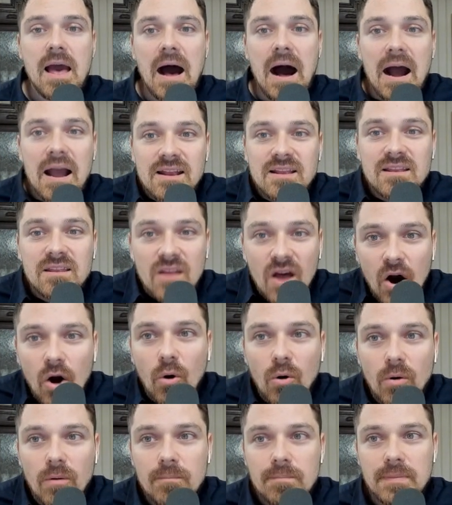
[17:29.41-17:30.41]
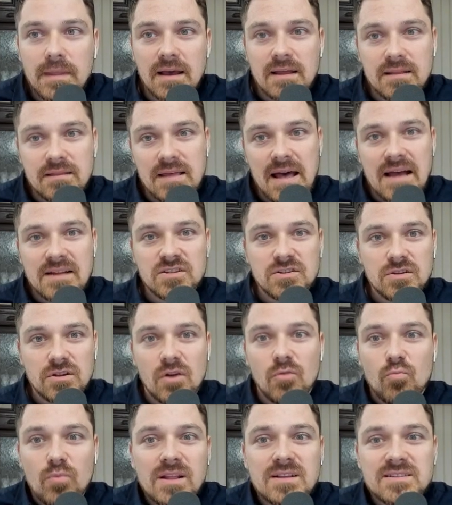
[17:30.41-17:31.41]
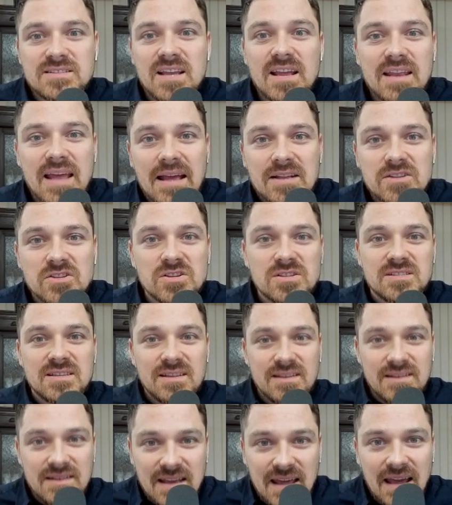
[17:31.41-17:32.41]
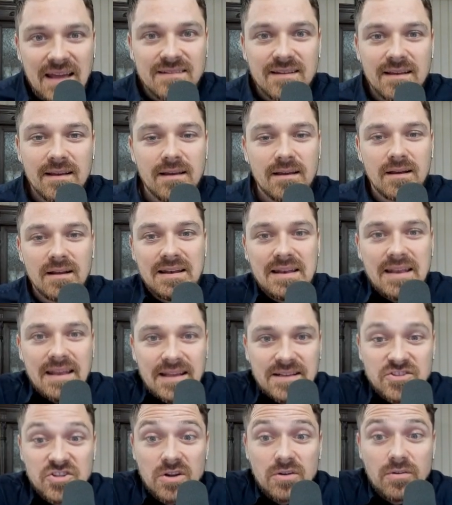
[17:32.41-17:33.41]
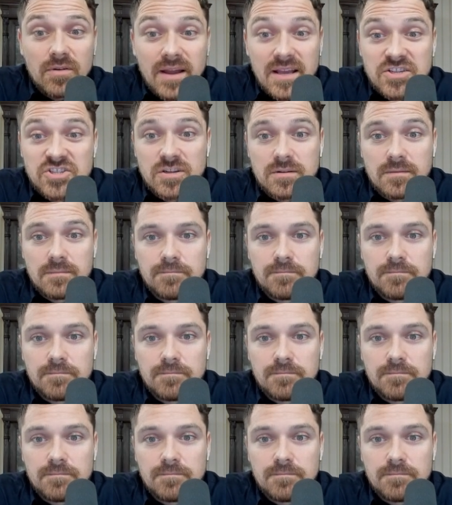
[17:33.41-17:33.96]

I know that, real estate agents need lead generation.